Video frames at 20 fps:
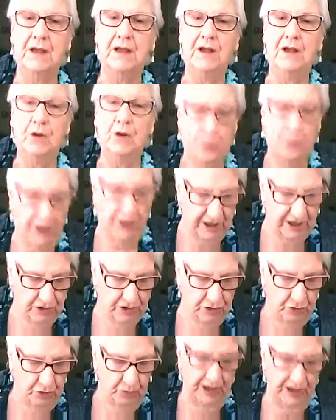When
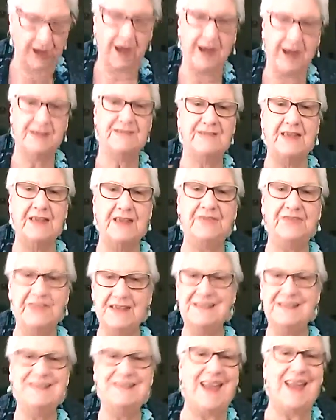you realize that
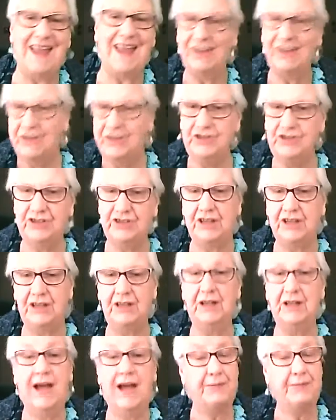this
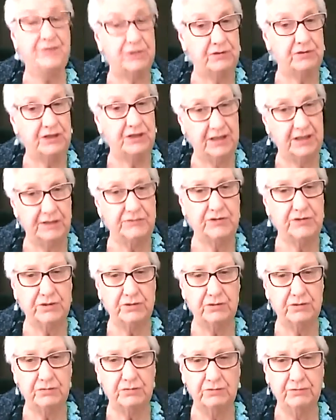energy absolutely loves
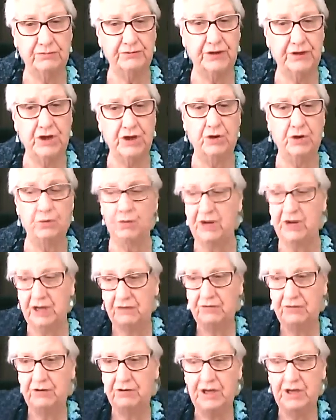you, for you,
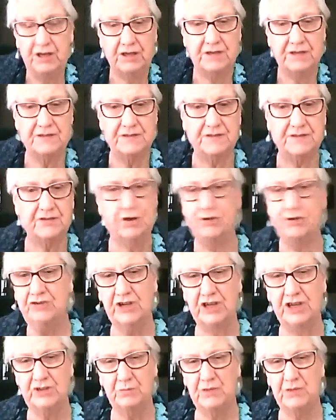whatever it is, there's no
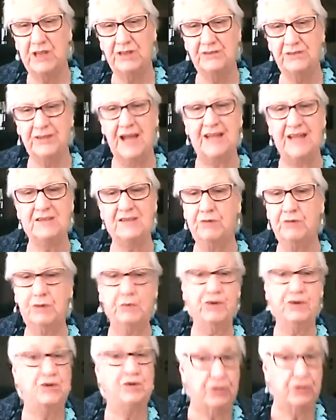judgment. That's what
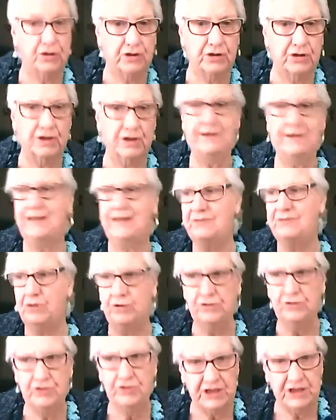we're taught. It's
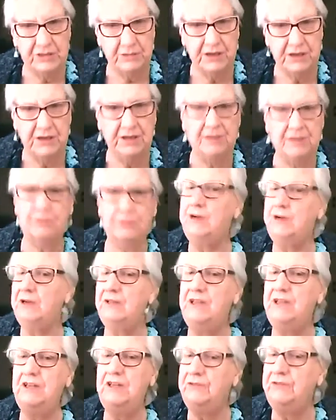all judgment, where you
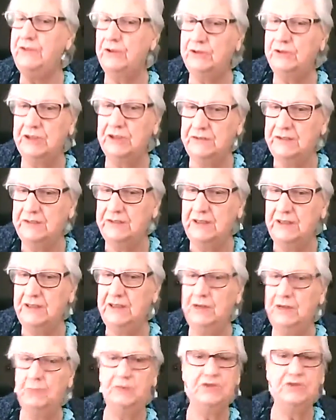need to feel guilty
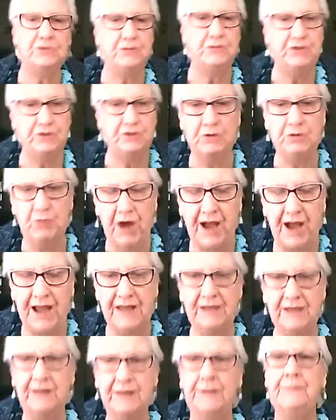and we should be doing
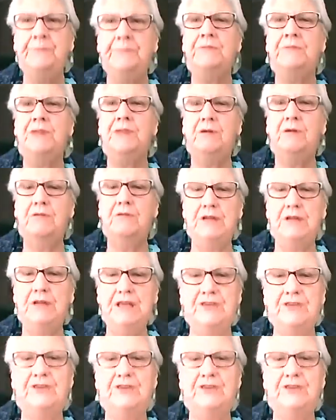right. We need to